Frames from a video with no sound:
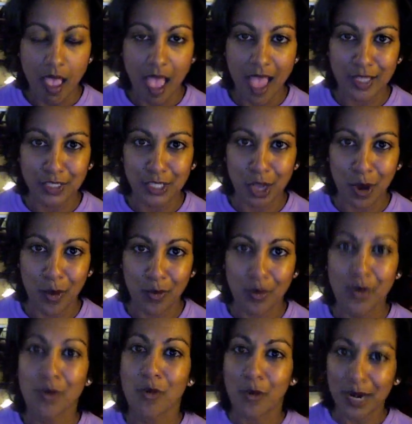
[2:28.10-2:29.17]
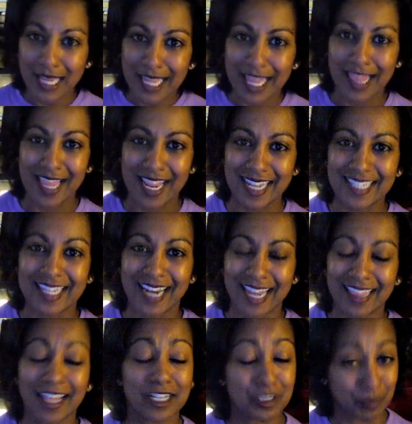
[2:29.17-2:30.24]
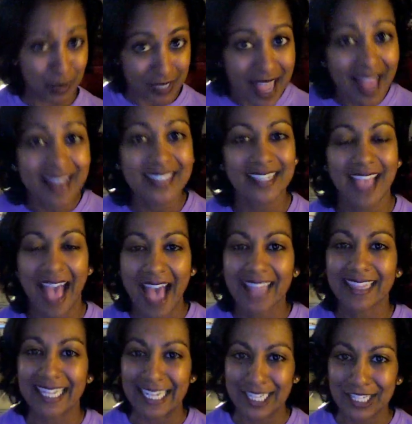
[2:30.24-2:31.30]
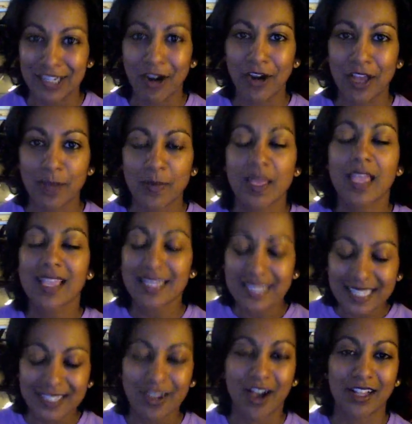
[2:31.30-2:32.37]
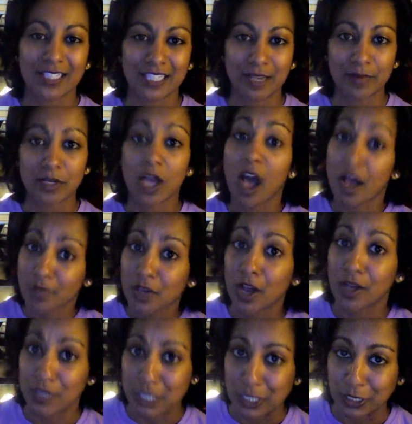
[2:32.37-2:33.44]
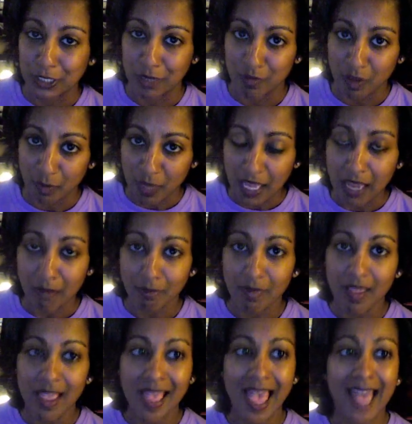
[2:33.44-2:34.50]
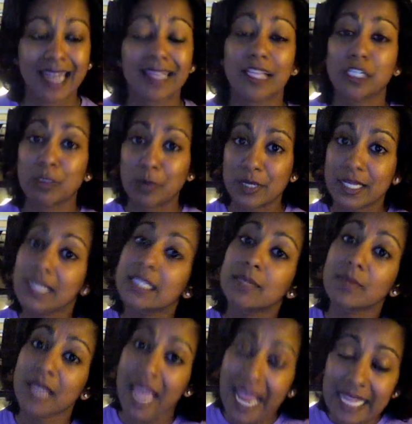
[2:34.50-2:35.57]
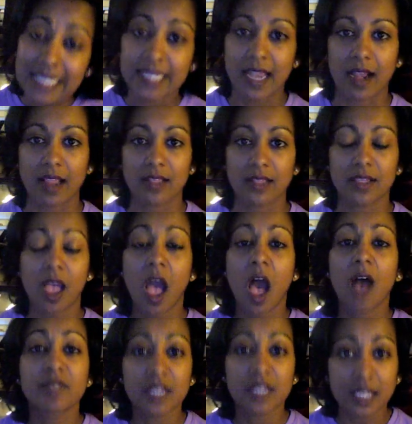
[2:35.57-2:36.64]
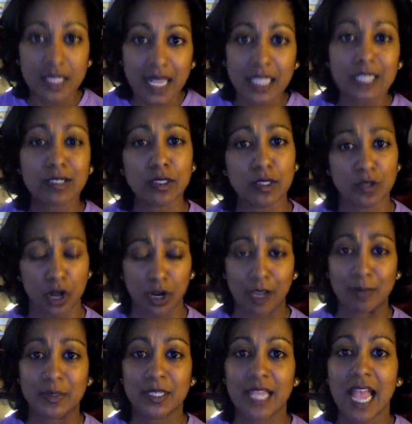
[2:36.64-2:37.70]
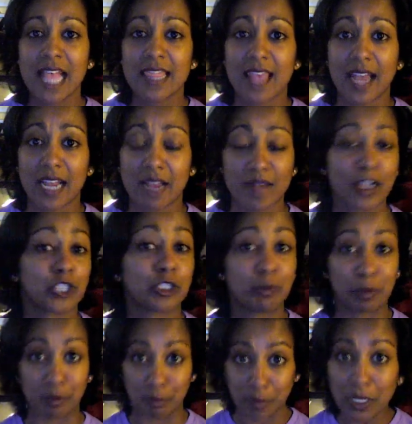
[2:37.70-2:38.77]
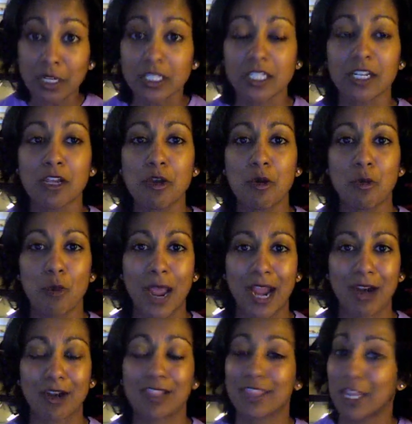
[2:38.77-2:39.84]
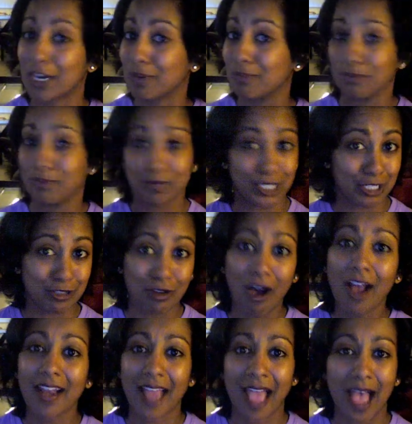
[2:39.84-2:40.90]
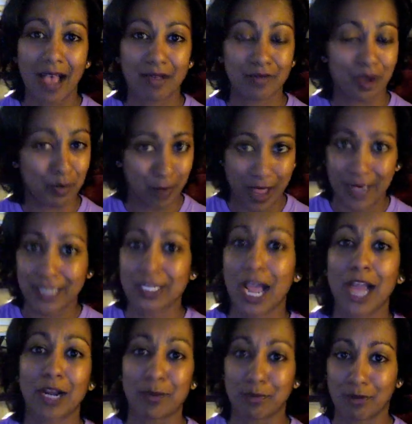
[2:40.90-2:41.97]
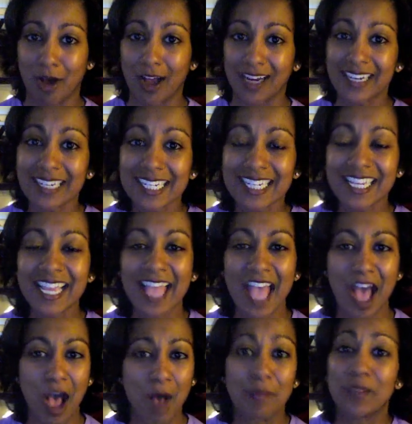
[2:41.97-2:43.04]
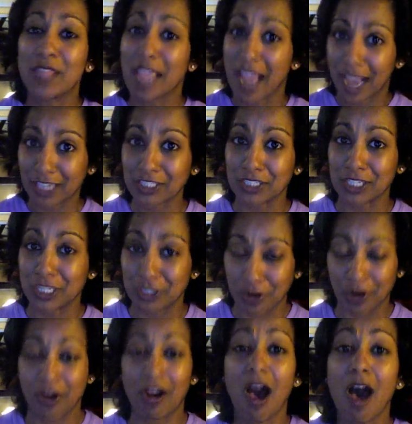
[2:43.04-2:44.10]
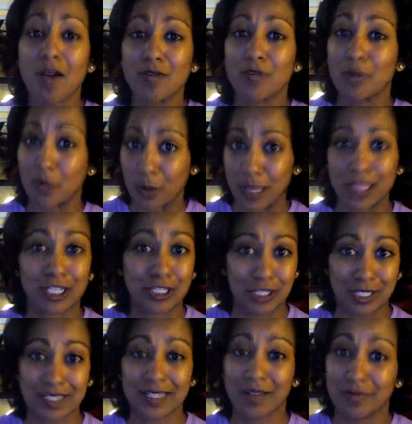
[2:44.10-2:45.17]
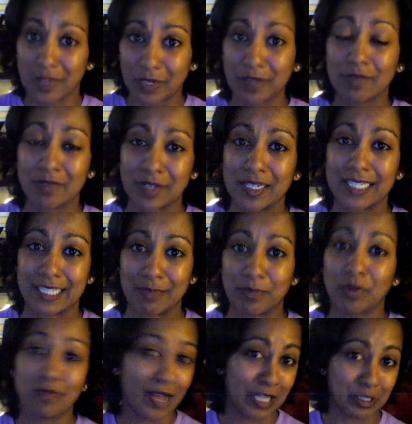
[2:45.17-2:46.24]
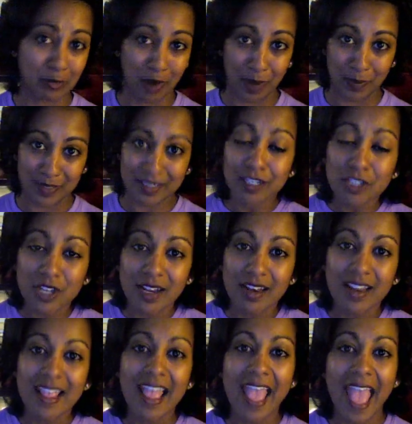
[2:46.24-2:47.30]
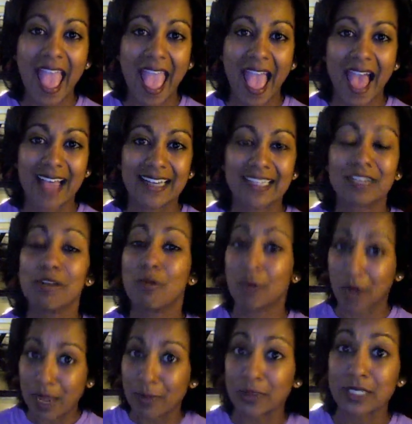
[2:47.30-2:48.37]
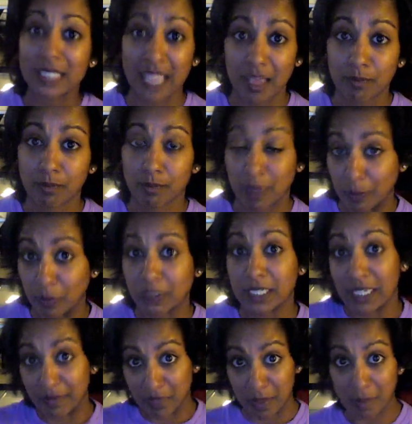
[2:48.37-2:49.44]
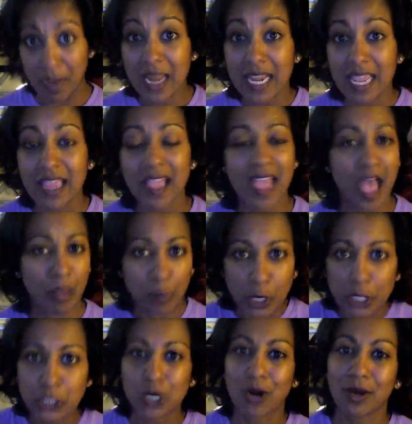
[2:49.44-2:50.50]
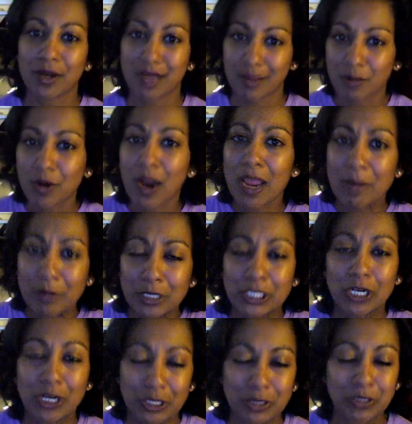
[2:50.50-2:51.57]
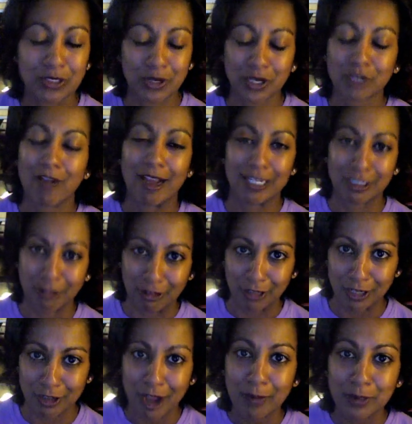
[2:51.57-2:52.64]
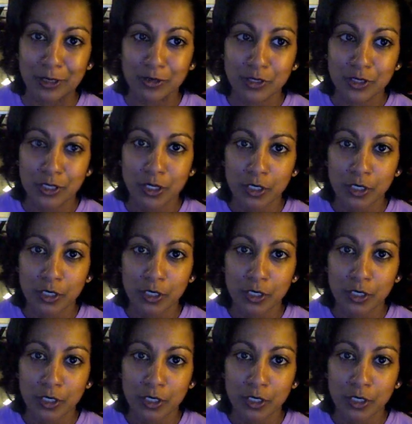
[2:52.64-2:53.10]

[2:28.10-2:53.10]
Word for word: And so one of the things that I'd like to present at Lean Startup is this concept of a concierge MVP. And I'd like to present some case studies of successful startups that have actually been built where there did not have an entire product uh, but they actually started off with just a very, very simple value proposition and were able to get people to give them money and were to start we're able to also start attracting early adopters.